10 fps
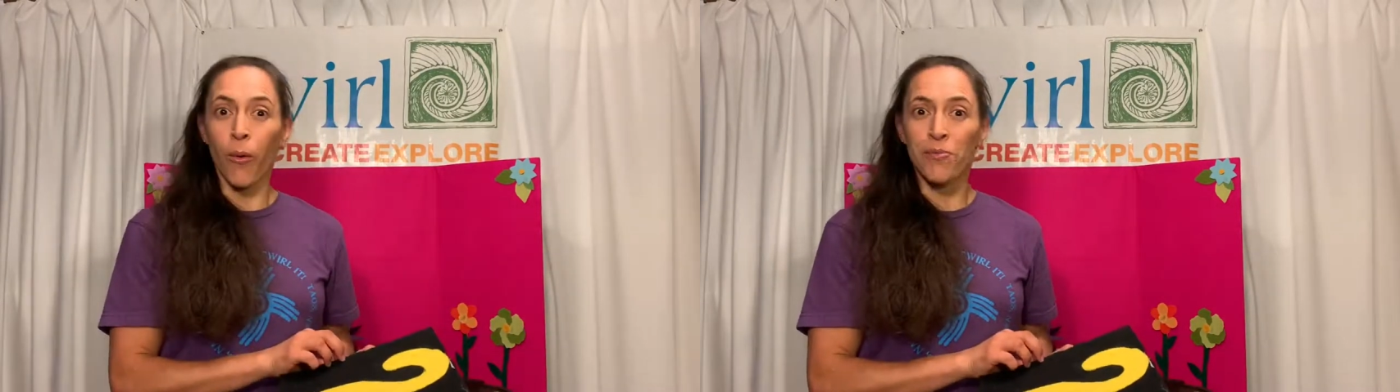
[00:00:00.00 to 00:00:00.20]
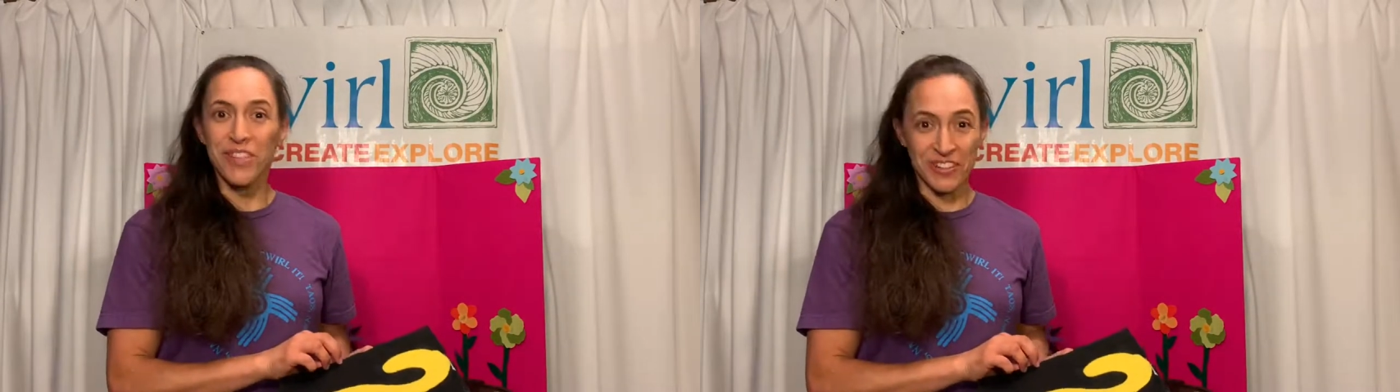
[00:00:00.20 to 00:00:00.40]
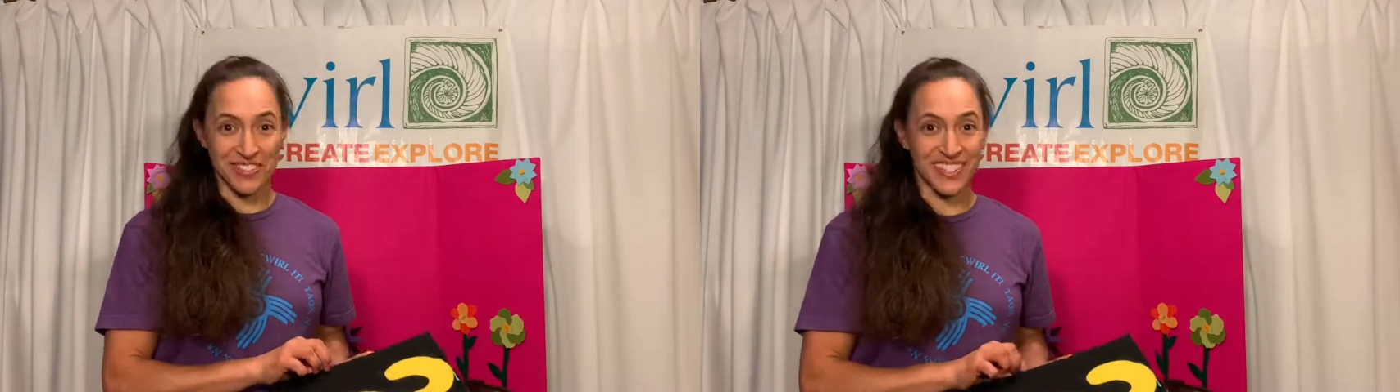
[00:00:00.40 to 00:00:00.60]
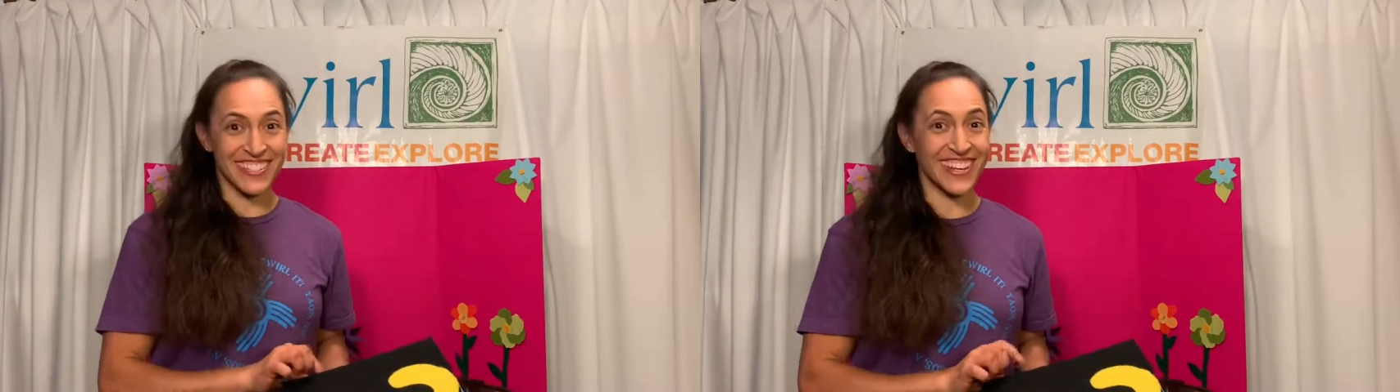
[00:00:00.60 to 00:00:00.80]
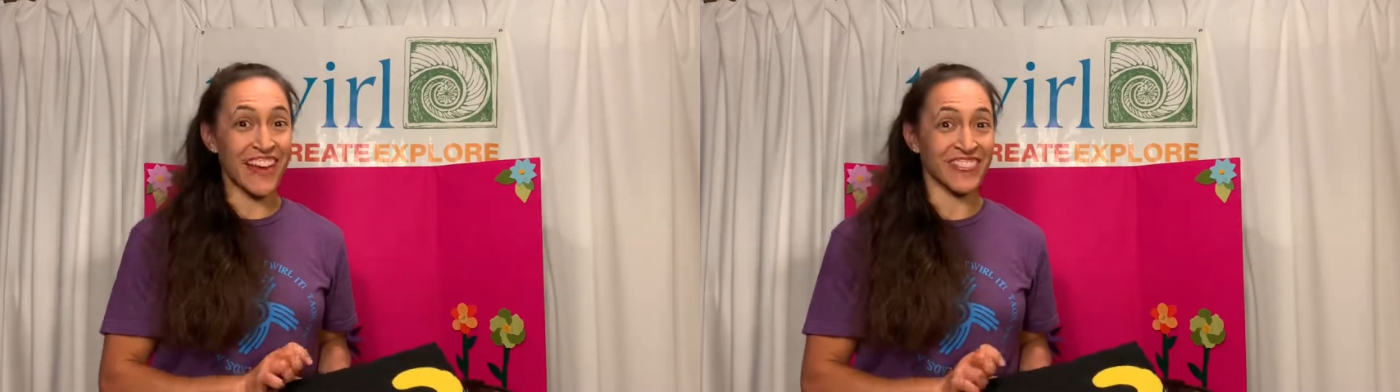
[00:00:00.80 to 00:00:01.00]
There's
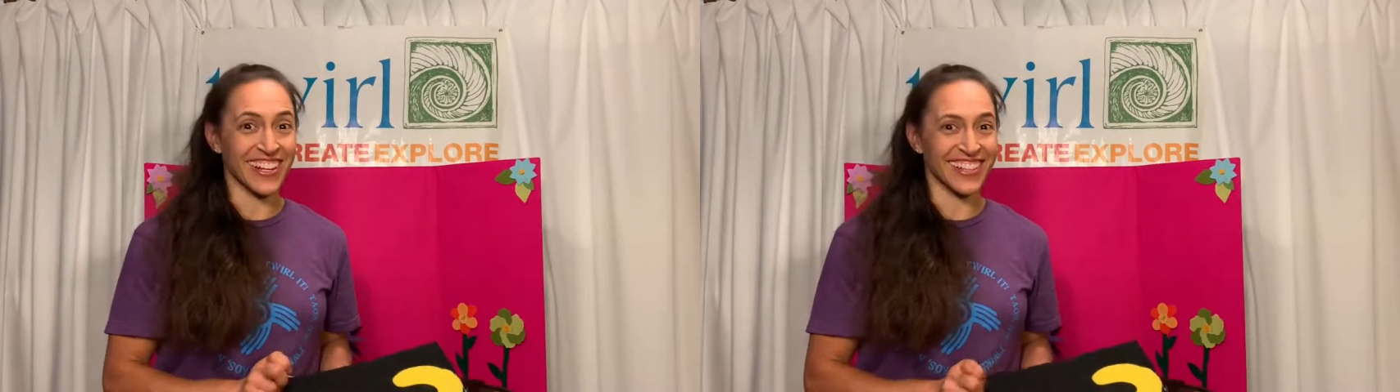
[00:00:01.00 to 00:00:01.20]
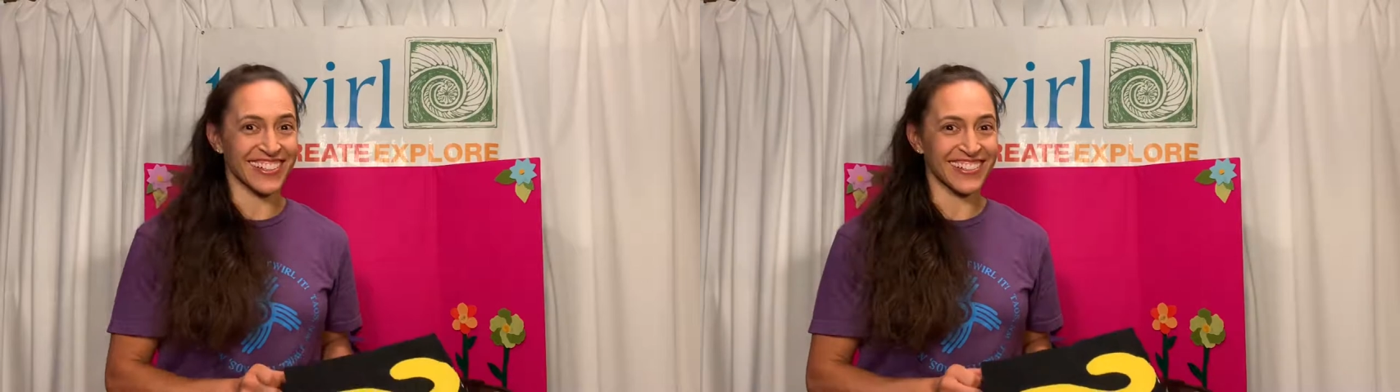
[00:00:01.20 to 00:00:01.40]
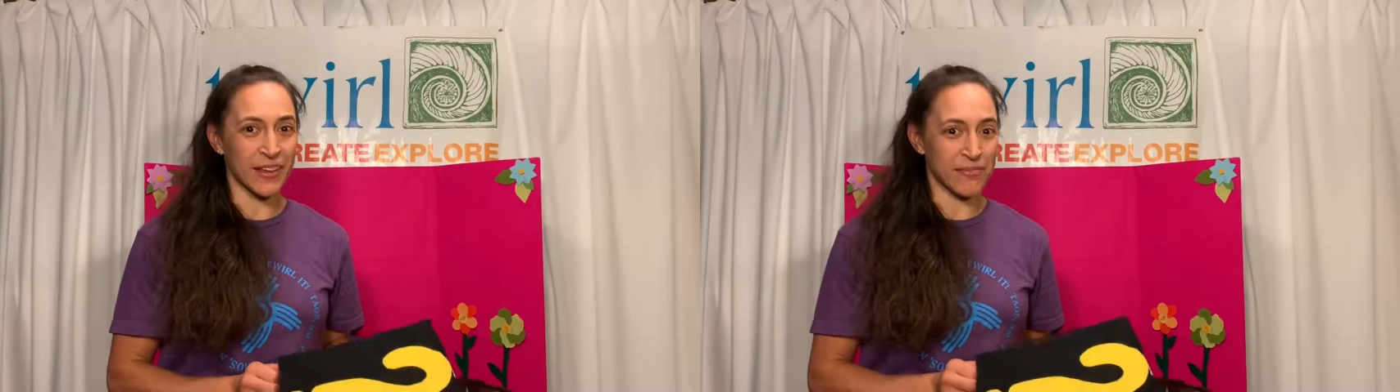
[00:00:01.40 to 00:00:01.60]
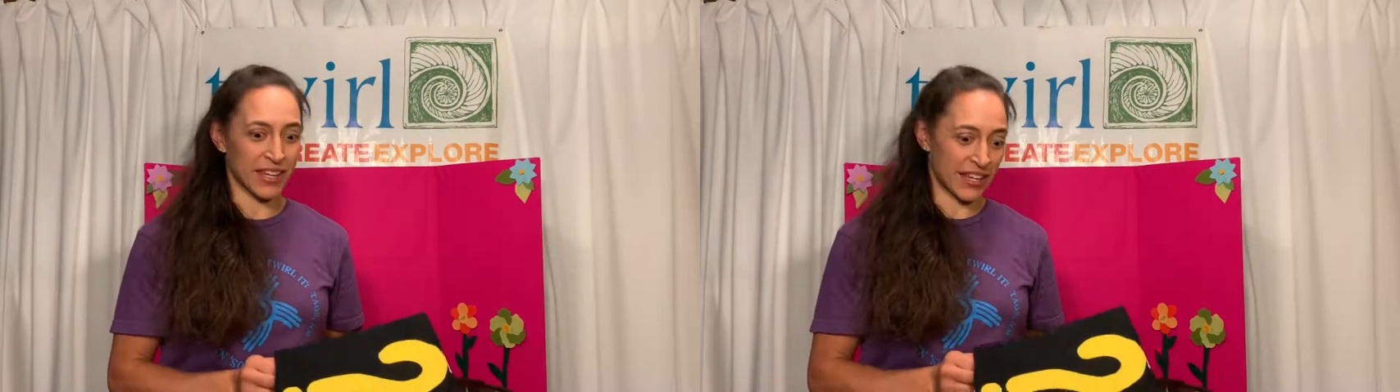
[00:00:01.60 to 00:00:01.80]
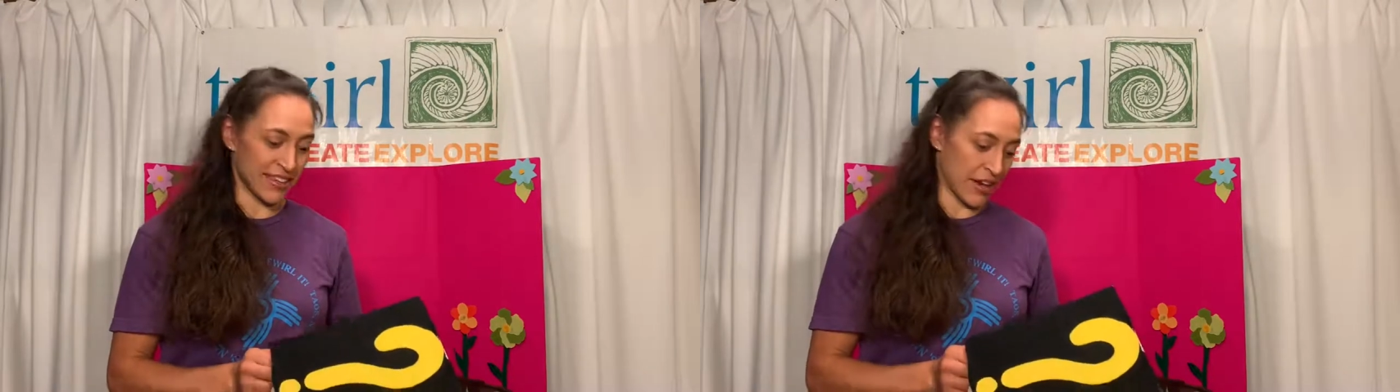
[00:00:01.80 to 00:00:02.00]
definitely something
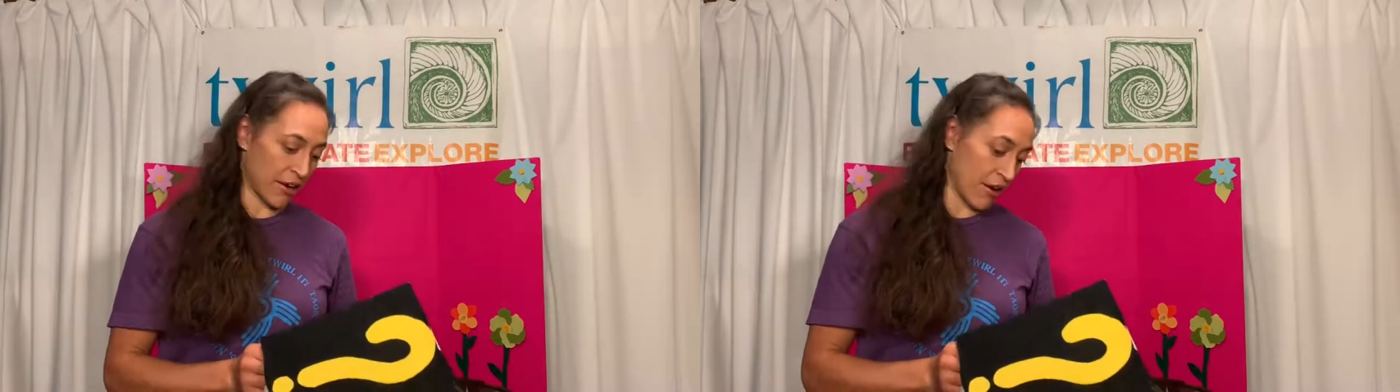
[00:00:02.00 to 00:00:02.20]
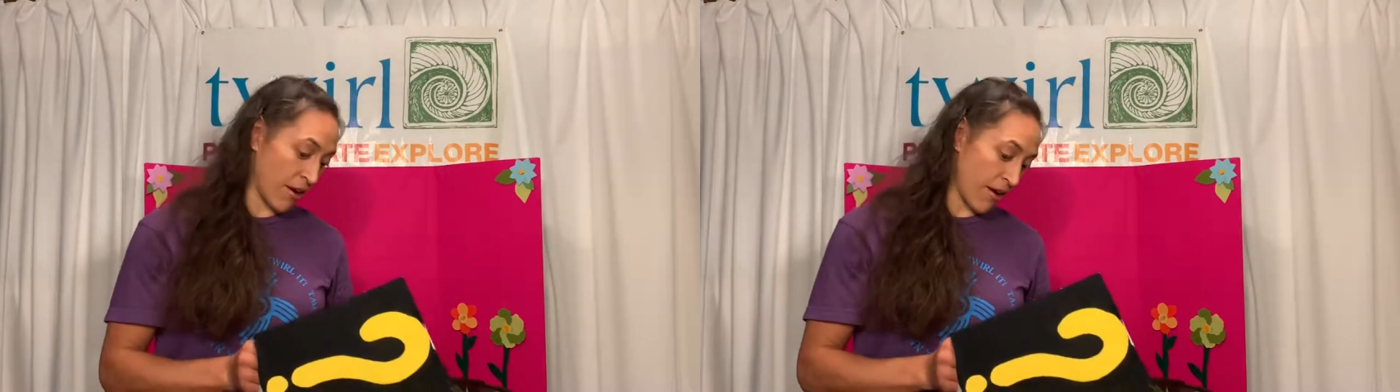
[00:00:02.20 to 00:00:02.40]
in there.